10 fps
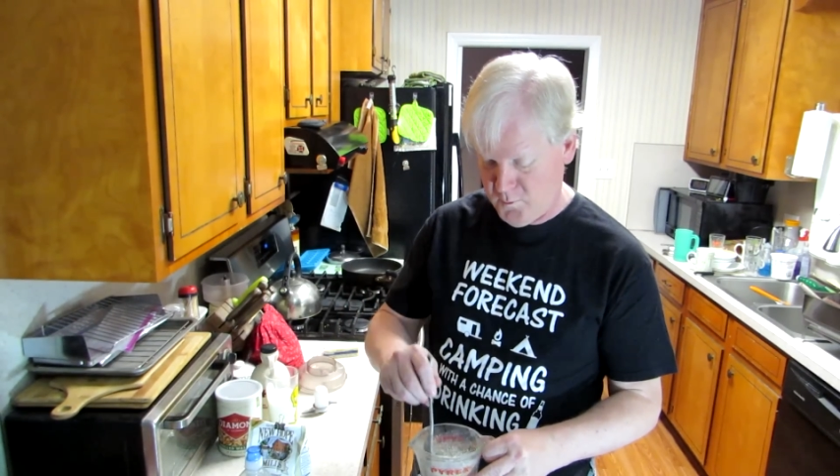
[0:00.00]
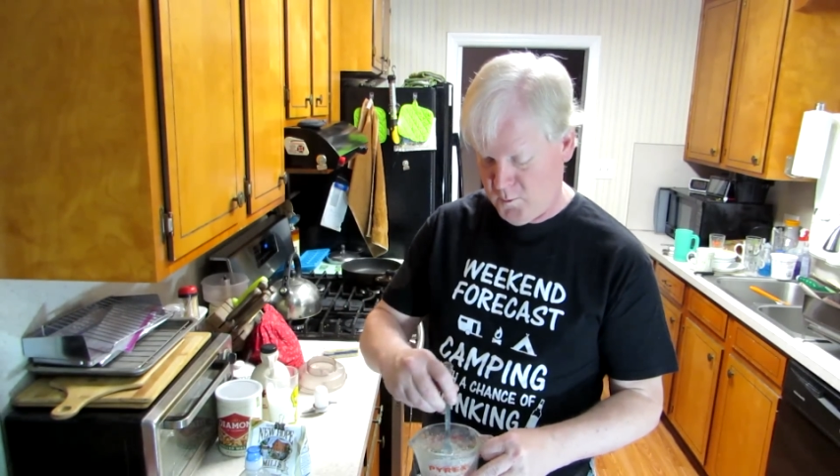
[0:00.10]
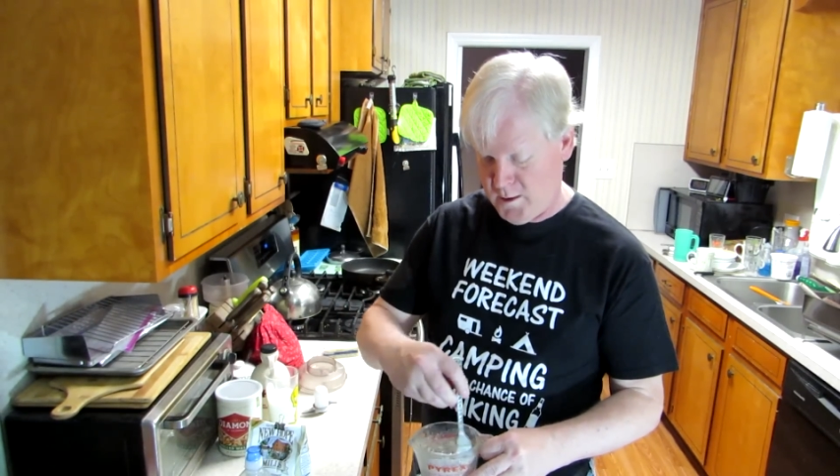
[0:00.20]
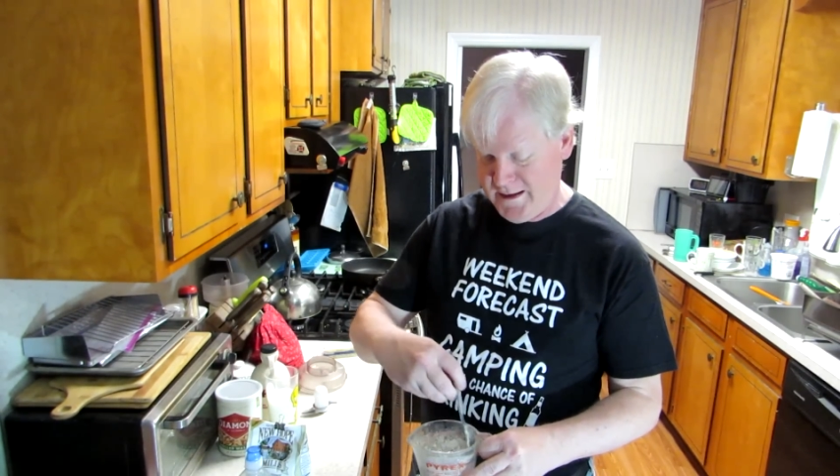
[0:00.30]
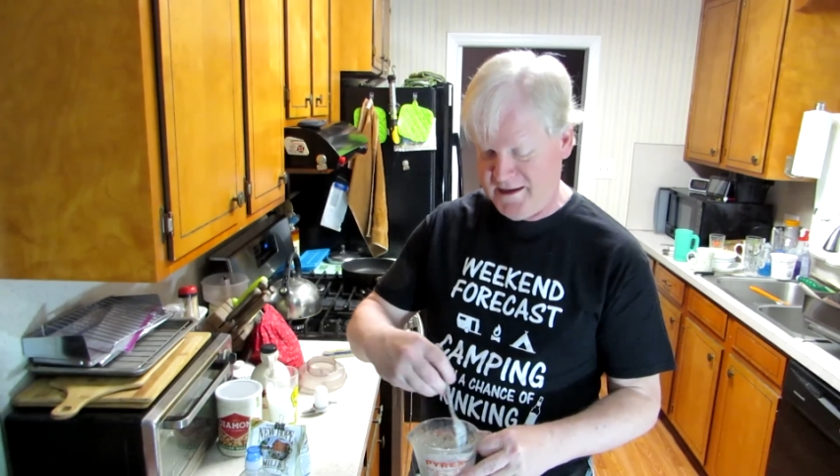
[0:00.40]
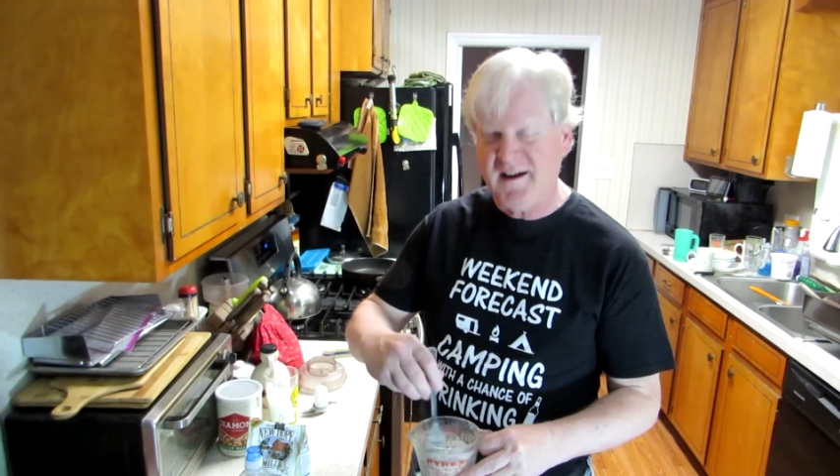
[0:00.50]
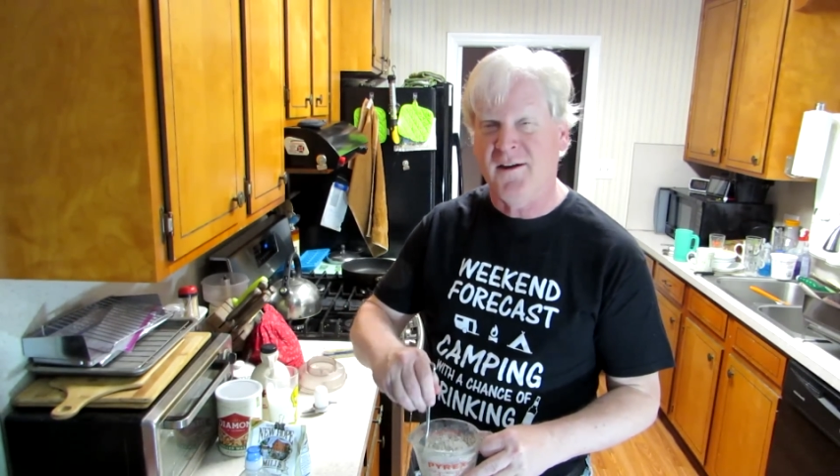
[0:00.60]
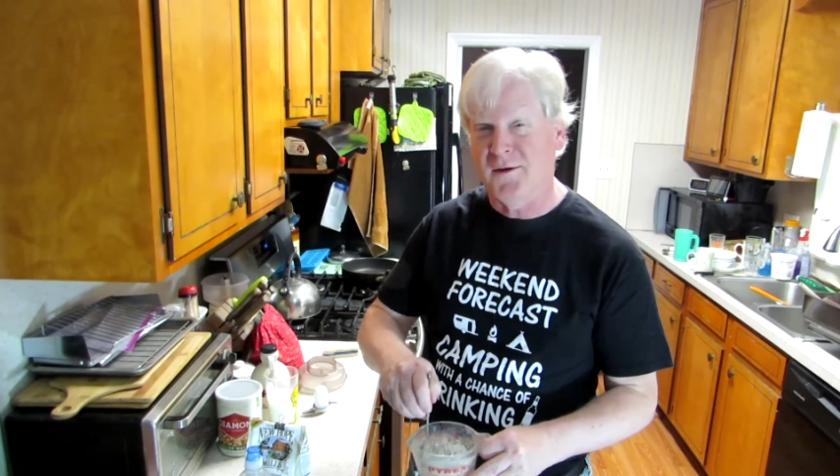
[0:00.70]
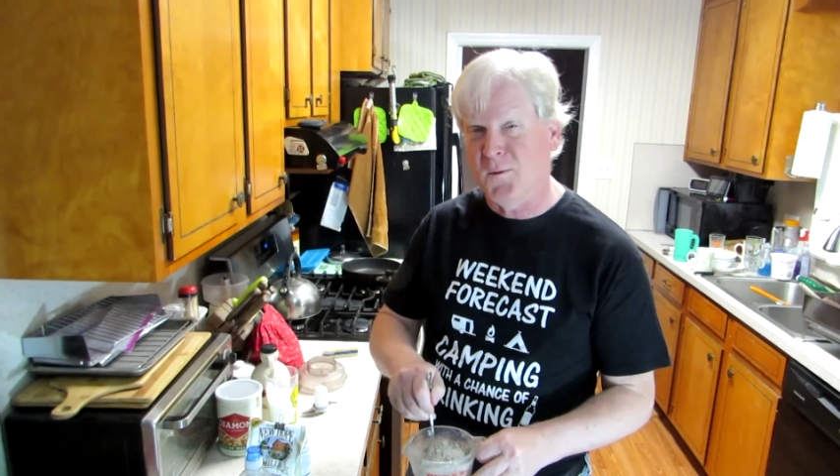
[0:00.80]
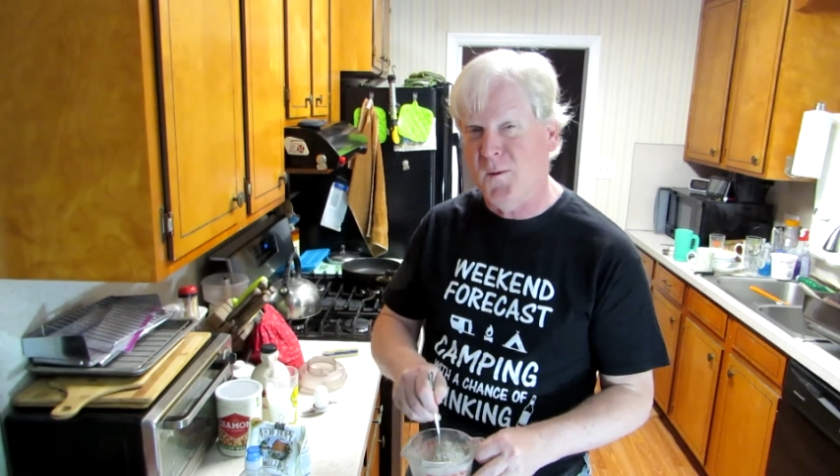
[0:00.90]
white
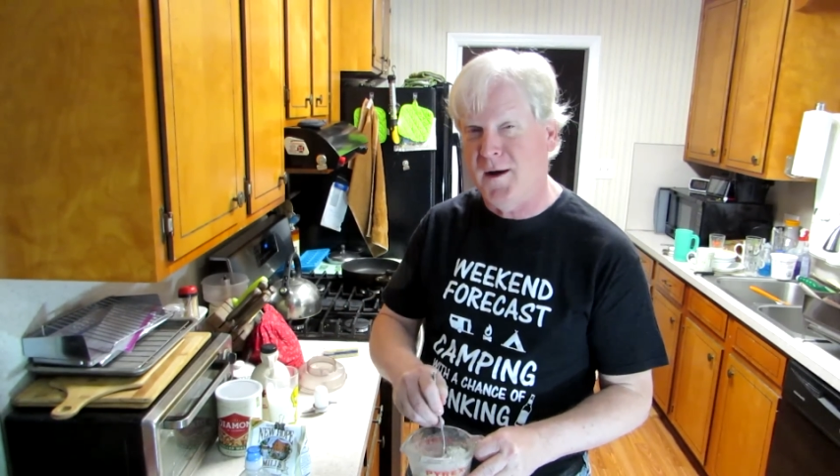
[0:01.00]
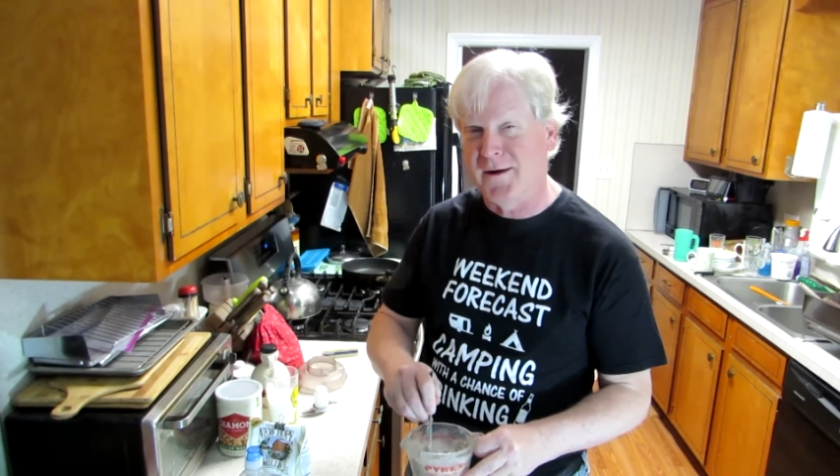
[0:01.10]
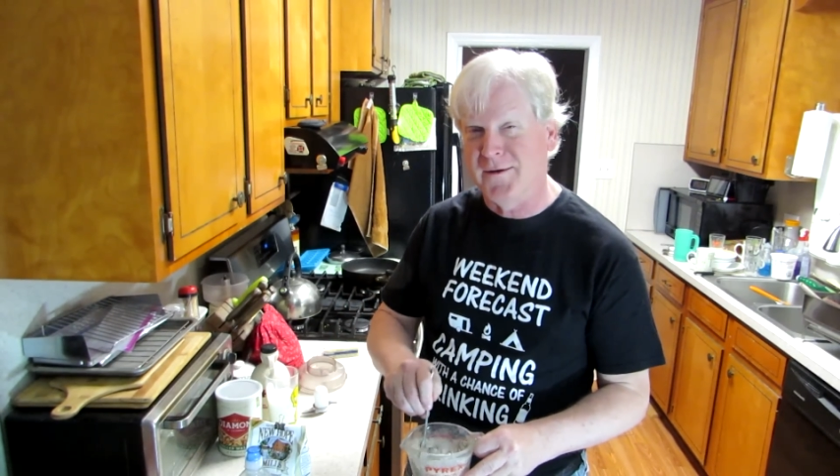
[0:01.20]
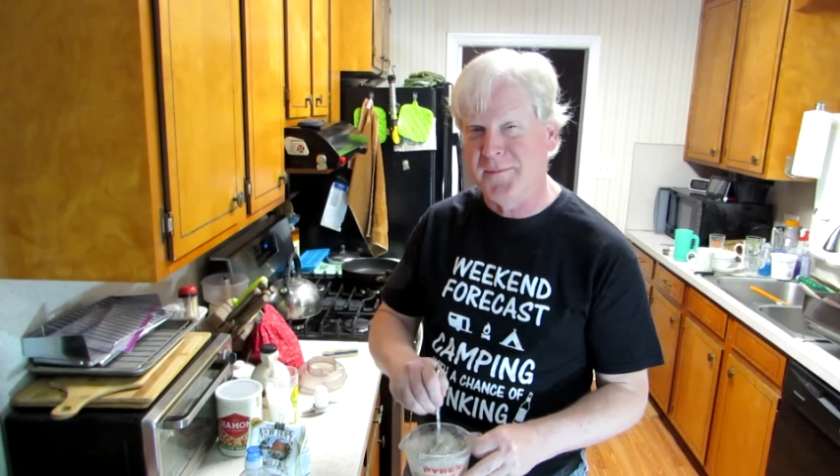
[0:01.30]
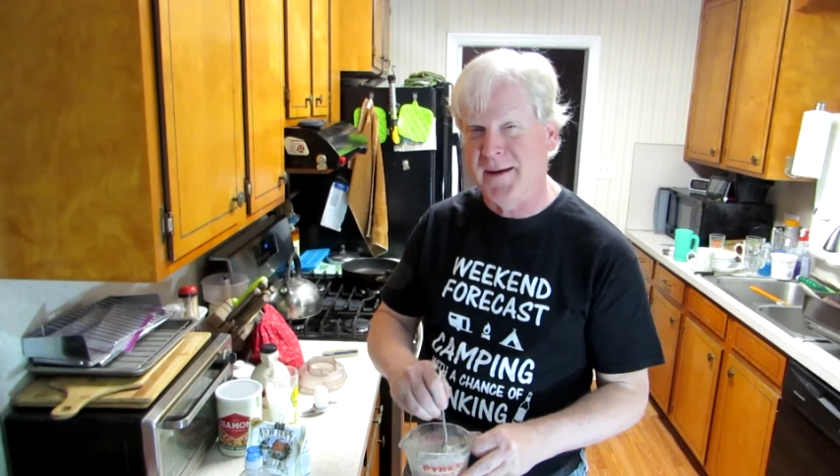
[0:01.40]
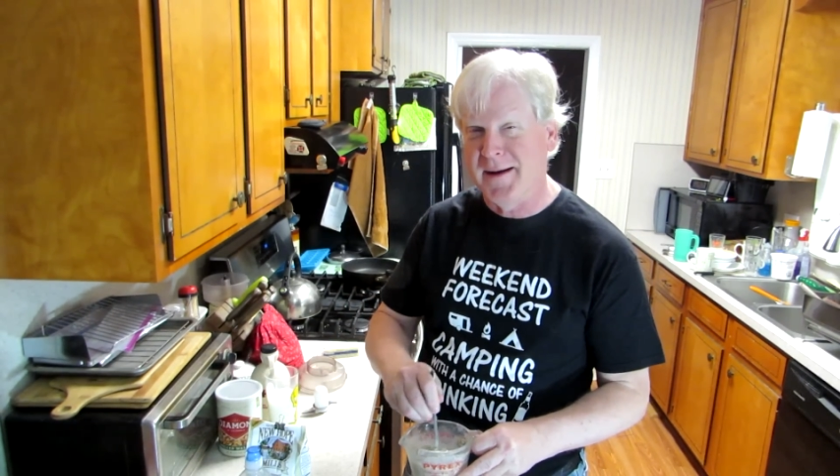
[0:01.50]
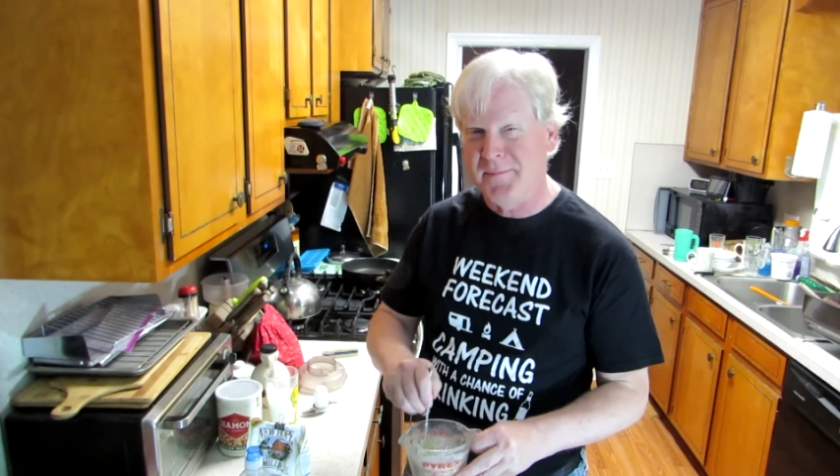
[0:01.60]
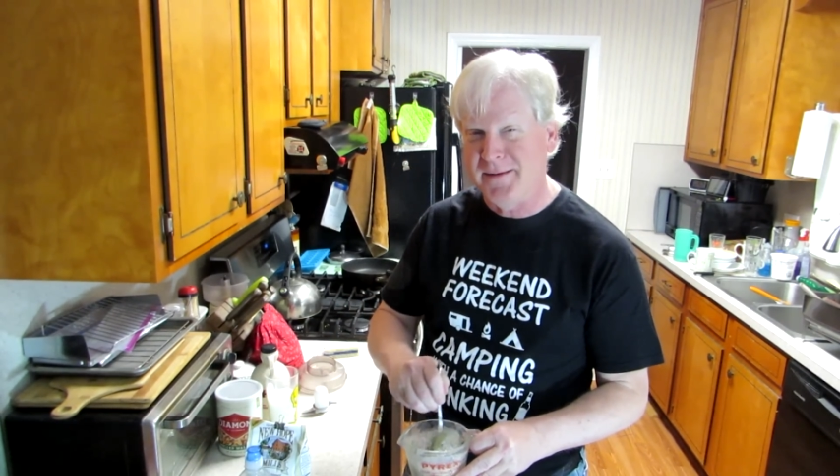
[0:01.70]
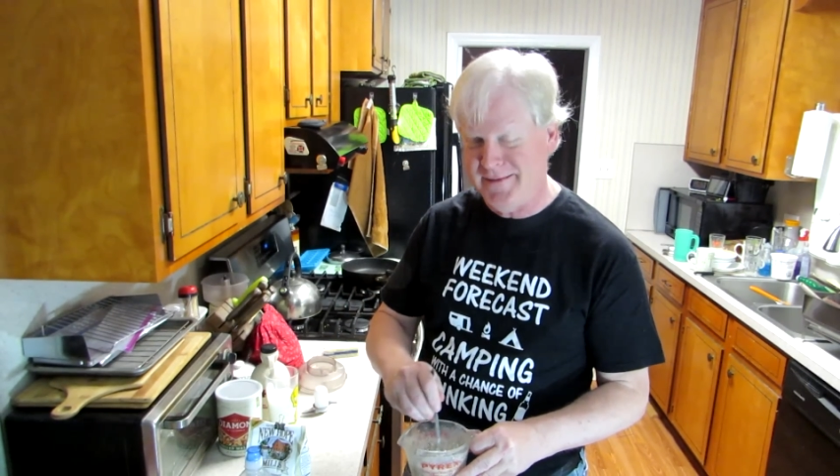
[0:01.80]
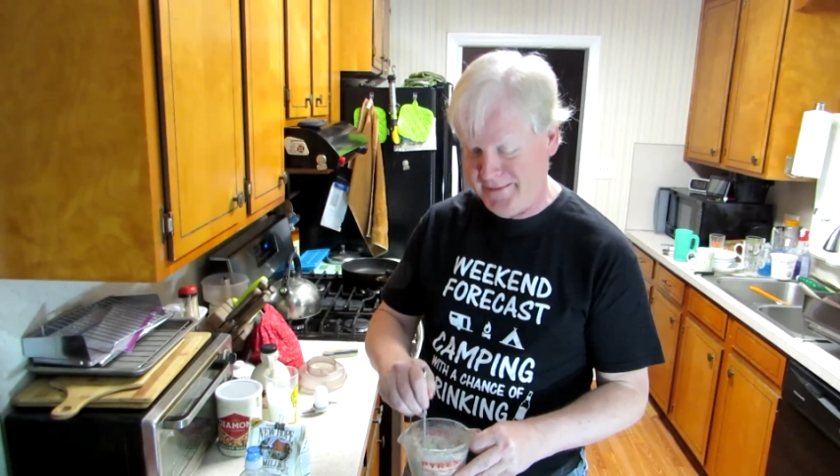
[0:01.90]
colored water, in my
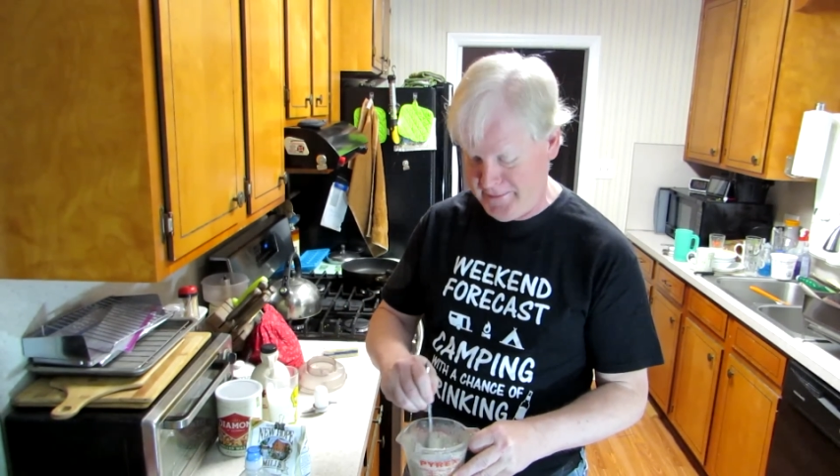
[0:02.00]
opinion.